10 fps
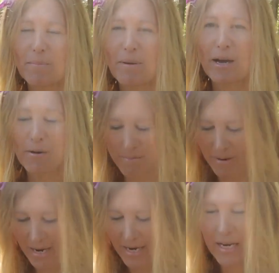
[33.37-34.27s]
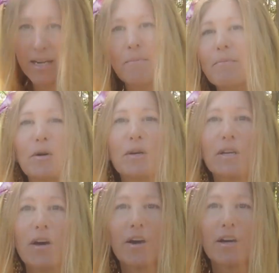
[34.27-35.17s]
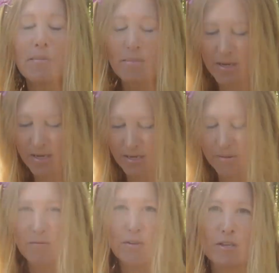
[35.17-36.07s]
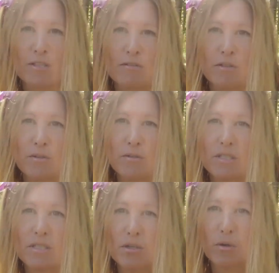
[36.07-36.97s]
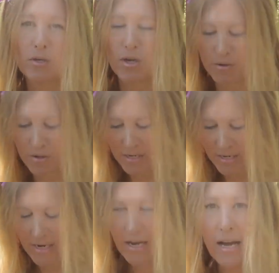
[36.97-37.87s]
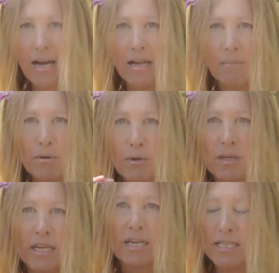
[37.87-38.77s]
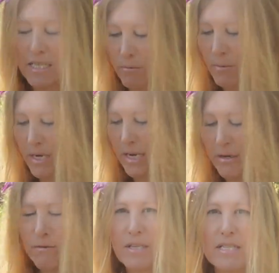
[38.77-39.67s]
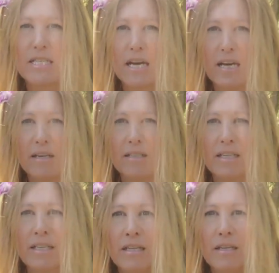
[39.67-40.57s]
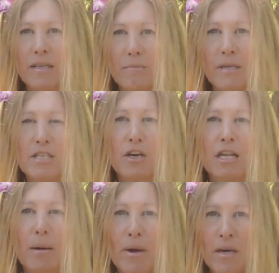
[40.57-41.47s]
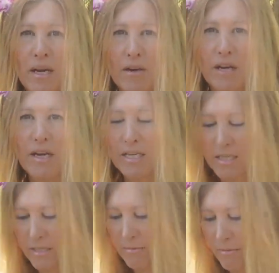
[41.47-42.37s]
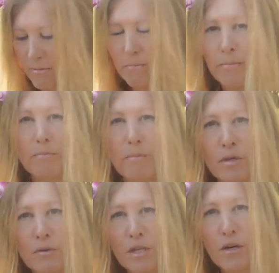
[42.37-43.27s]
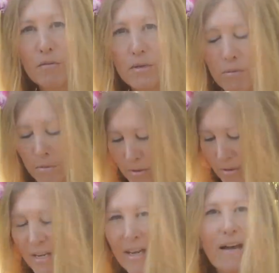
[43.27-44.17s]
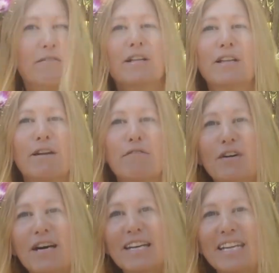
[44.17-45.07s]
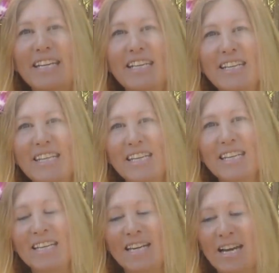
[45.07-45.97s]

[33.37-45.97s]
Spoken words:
about my broken arm. For those of you who don't know, I broke it when I was in a place called La Parguera in Puerto Rico. We were having a lot of fun in the